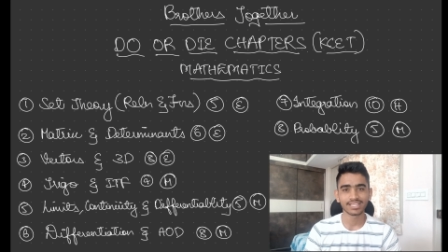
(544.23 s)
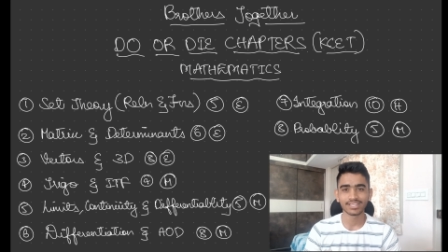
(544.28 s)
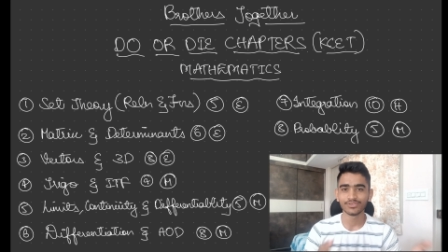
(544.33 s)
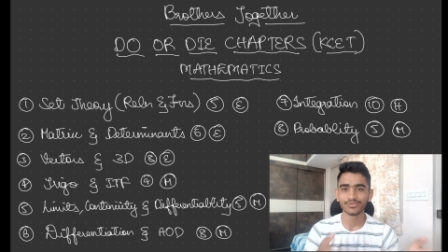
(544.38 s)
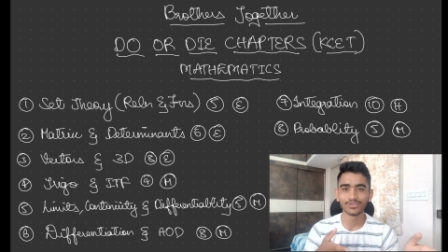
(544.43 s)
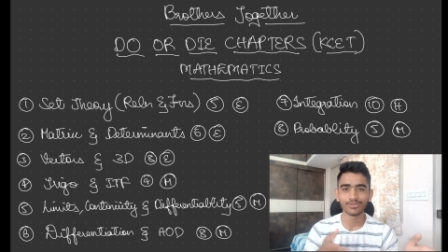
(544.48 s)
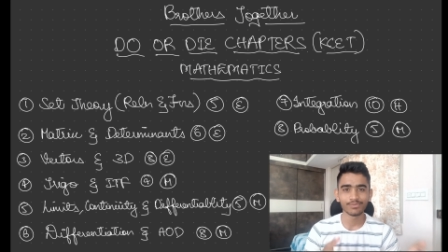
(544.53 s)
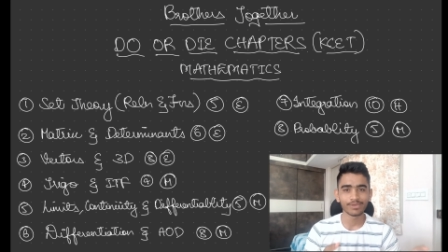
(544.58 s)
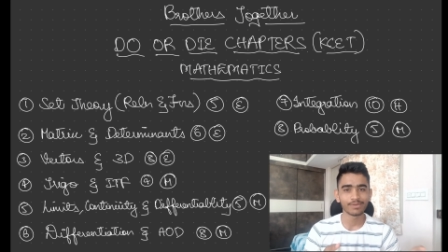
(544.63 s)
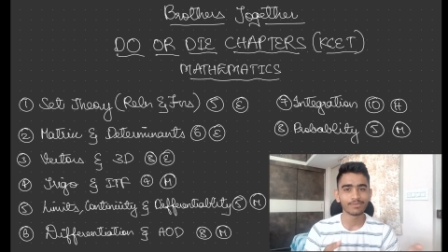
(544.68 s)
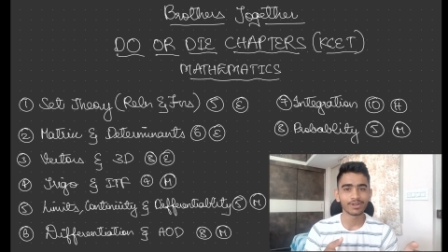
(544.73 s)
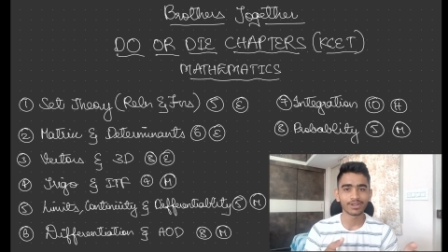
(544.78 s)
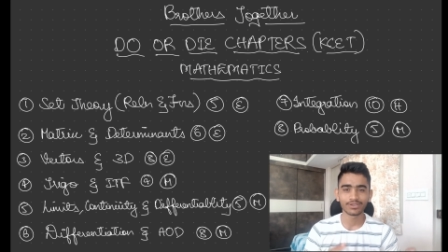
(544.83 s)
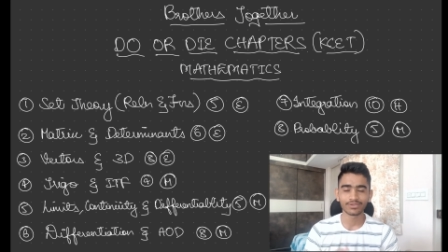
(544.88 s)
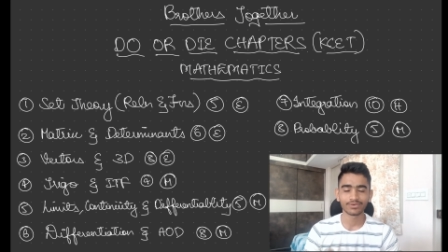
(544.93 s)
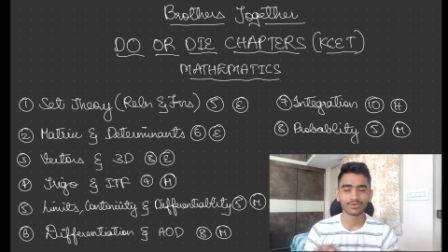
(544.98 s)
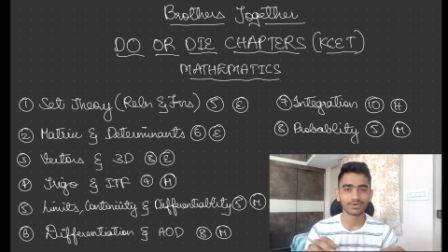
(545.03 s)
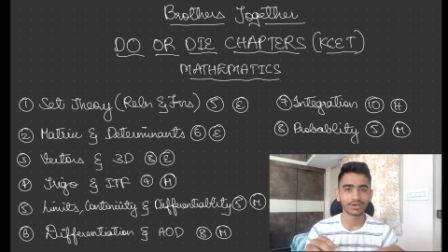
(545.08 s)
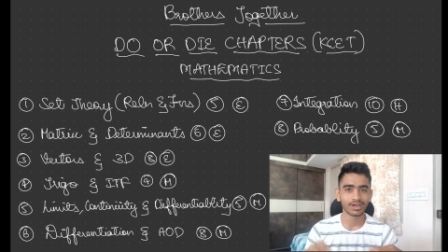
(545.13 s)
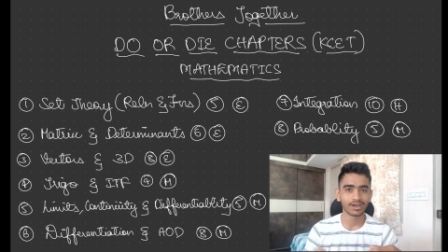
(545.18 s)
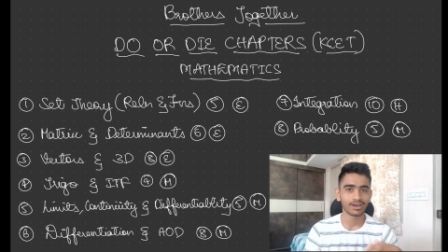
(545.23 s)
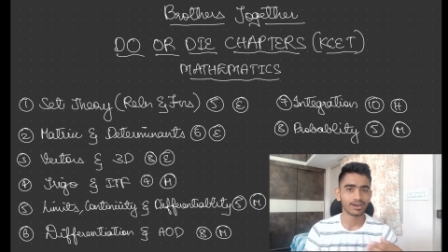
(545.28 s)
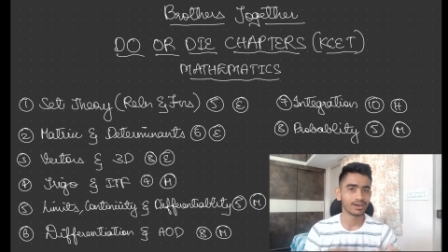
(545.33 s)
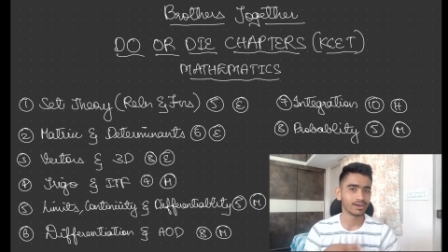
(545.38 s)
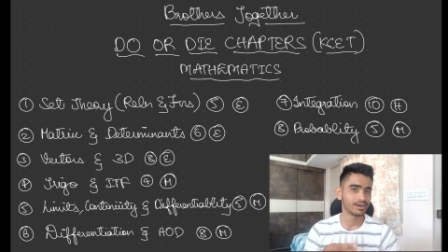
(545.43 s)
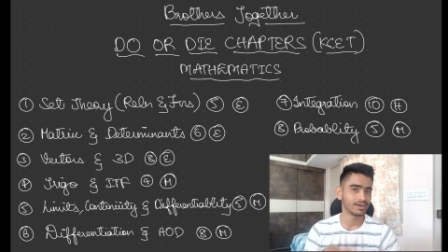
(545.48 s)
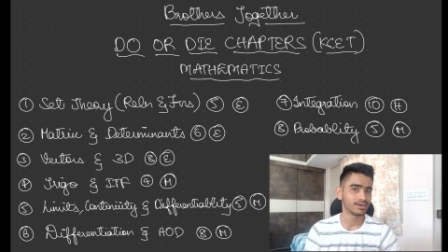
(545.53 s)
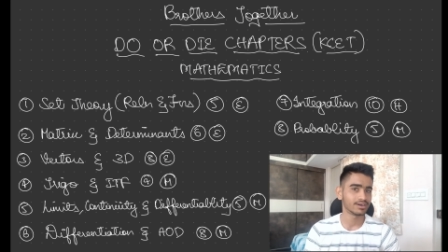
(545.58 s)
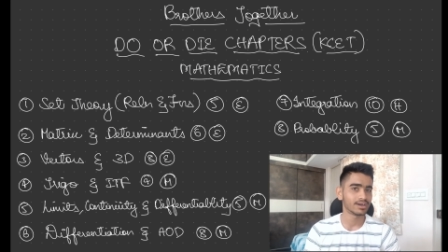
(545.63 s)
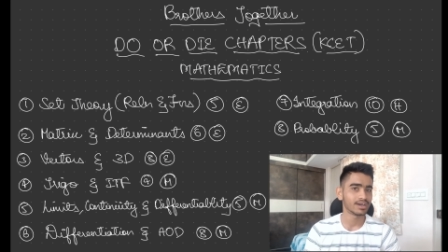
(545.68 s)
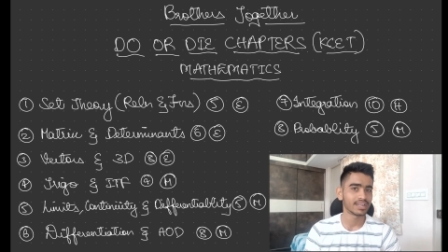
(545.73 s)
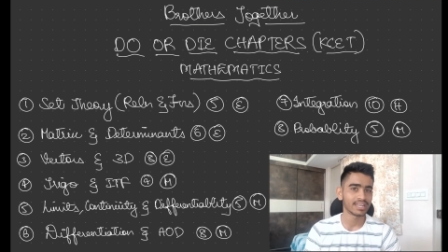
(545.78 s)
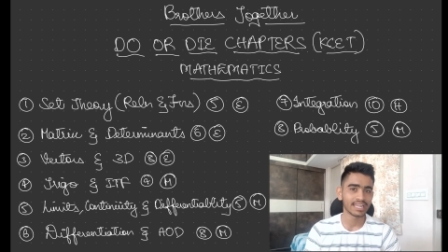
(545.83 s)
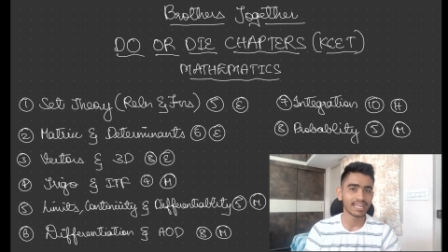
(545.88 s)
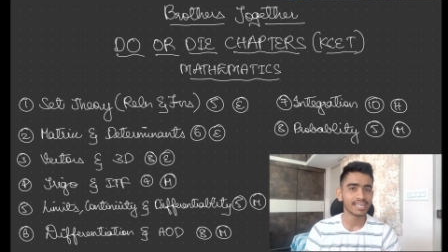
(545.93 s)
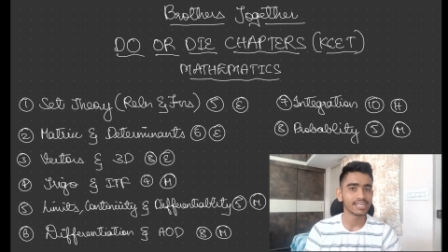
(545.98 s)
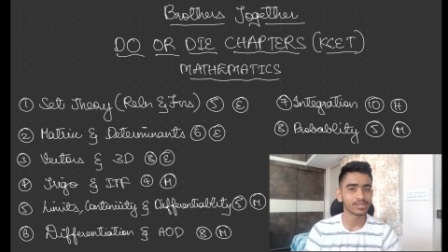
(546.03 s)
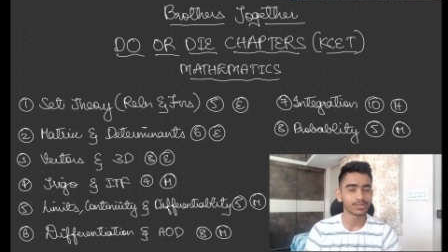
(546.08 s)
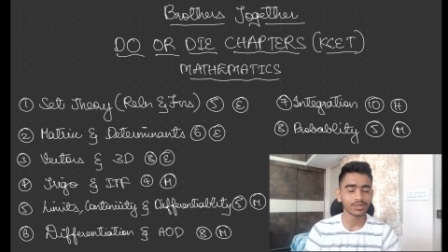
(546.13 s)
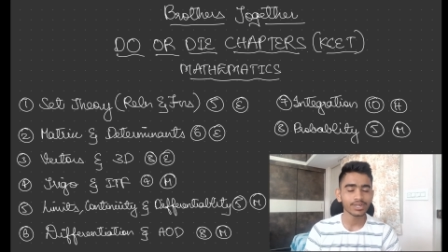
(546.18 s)
then you will be able to uh,
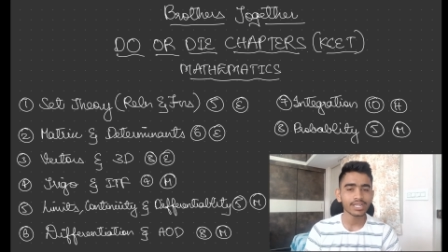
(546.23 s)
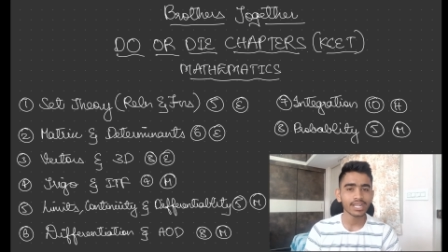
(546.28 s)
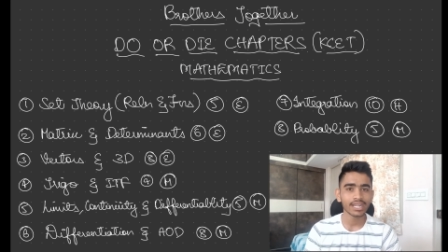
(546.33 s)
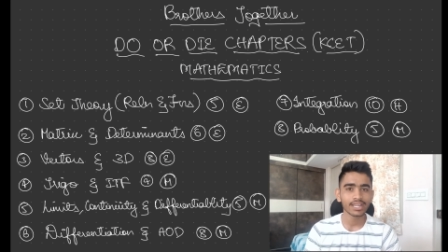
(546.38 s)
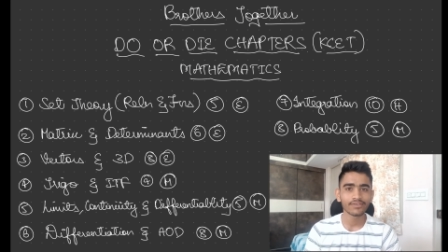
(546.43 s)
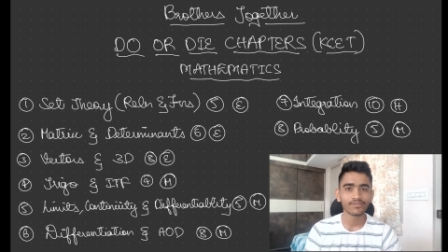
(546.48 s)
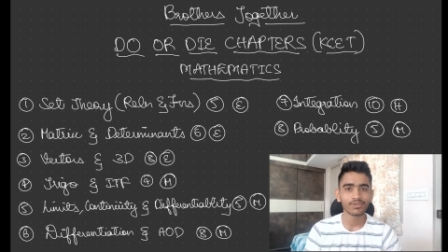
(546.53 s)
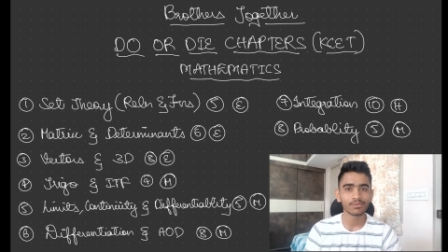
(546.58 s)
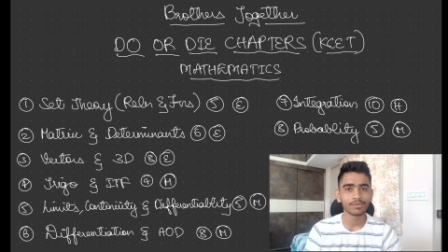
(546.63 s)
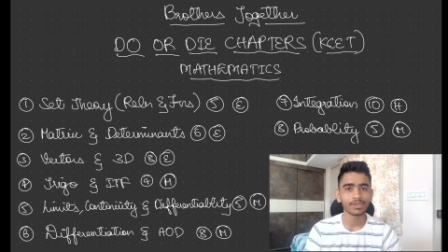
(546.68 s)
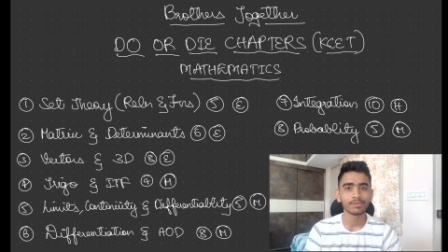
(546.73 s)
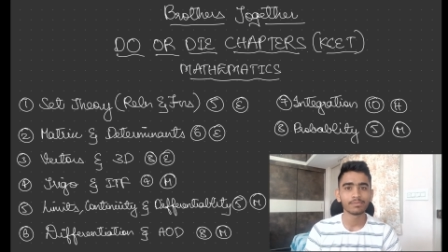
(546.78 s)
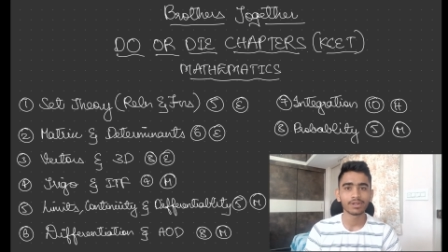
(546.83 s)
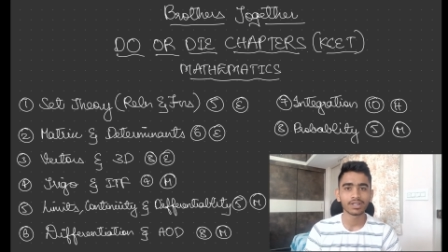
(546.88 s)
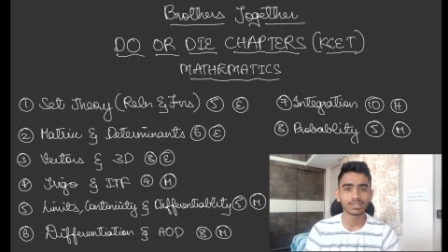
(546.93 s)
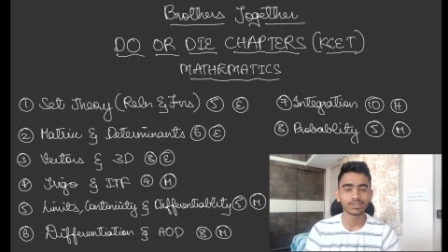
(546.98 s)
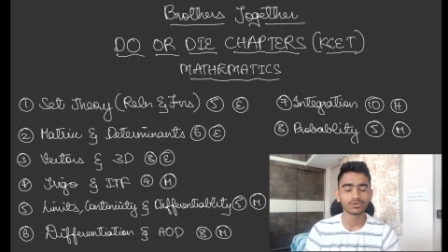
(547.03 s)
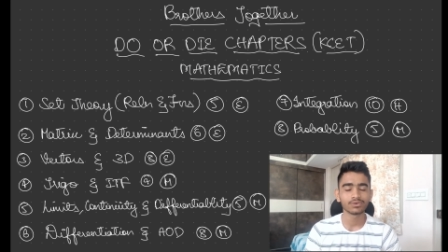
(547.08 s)
relate to it and you will be able